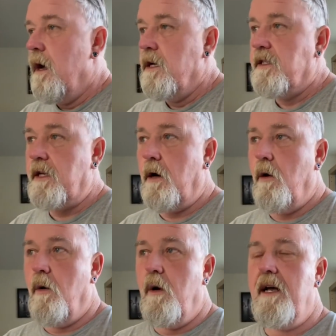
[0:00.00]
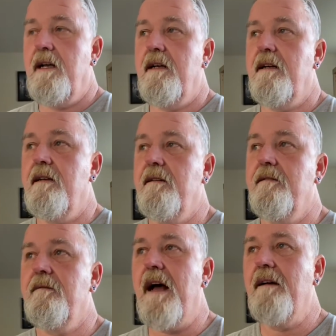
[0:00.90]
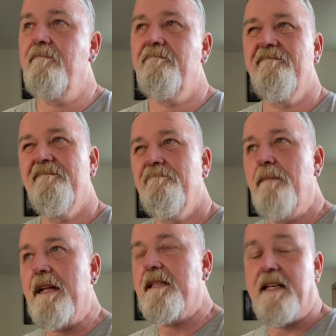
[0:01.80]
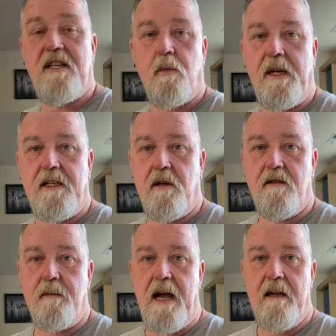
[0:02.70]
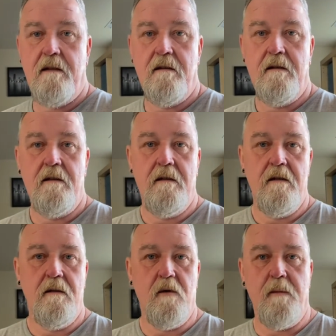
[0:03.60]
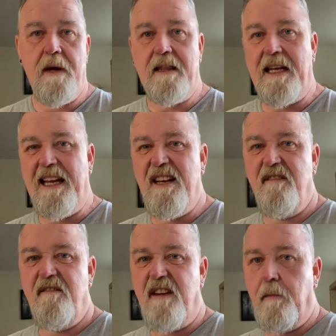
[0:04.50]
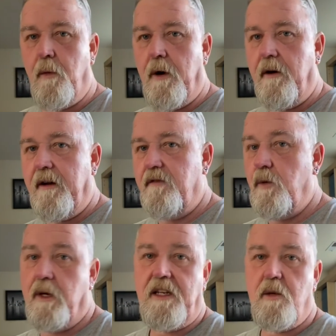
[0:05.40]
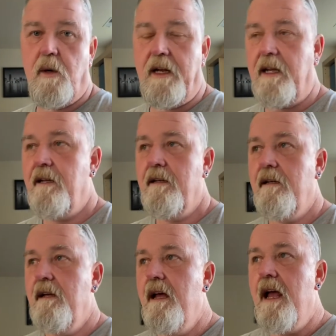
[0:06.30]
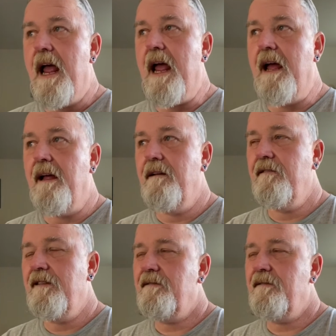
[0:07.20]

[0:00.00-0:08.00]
So about 6 weeks goes by. We're about the end of February of 2020. And